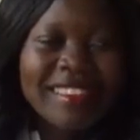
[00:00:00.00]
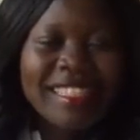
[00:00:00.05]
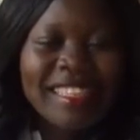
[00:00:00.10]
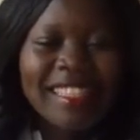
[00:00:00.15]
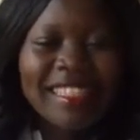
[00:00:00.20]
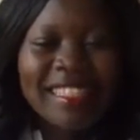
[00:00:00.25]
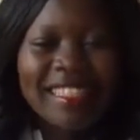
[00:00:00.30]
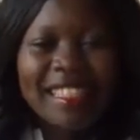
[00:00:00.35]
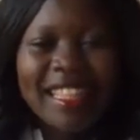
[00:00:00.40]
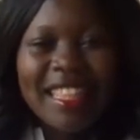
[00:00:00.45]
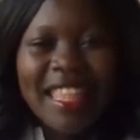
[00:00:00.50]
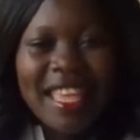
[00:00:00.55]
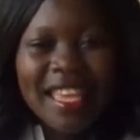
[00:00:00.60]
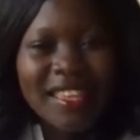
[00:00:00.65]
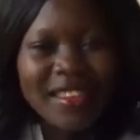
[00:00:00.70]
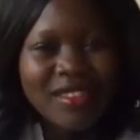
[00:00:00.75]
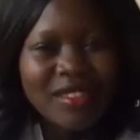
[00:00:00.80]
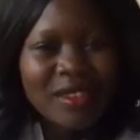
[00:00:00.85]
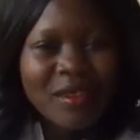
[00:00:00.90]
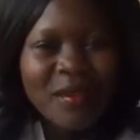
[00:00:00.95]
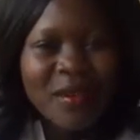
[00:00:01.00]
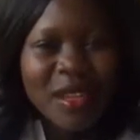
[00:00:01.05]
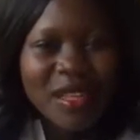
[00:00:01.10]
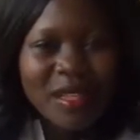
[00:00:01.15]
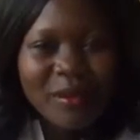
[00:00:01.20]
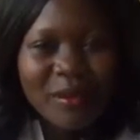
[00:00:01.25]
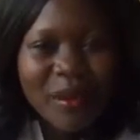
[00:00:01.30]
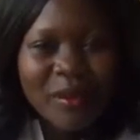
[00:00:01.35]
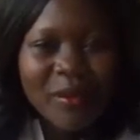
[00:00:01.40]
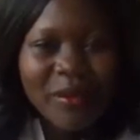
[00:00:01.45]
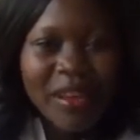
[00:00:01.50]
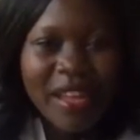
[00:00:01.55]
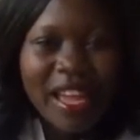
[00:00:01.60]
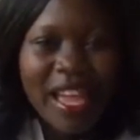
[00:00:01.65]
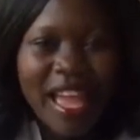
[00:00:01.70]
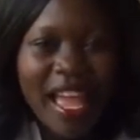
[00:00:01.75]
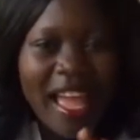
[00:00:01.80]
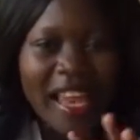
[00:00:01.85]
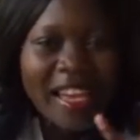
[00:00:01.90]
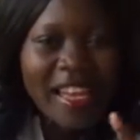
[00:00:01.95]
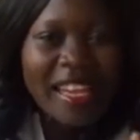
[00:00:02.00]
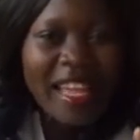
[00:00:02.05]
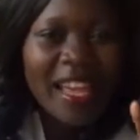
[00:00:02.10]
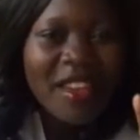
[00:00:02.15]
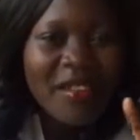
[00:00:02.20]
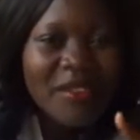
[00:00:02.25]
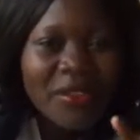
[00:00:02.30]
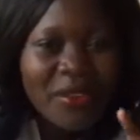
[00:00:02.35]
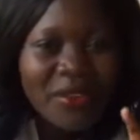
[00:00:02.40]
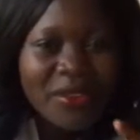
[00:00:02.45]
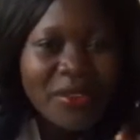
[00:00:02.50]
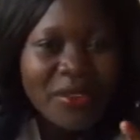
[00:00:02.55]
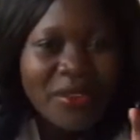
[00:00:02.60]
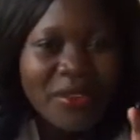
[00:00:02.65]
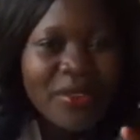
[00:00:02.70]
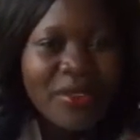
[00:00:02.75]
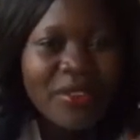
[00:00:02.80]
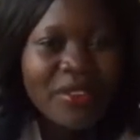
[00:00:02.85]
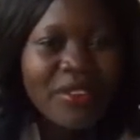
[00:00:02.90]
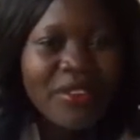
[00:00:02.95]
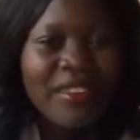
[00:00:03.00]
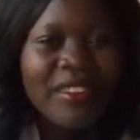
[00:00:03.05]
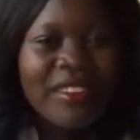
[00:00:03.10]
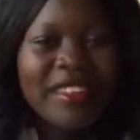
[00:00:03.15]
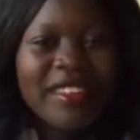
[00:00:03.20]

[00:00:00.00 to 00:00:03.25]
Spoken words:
Yes. Thank you so much, Papa. Love you.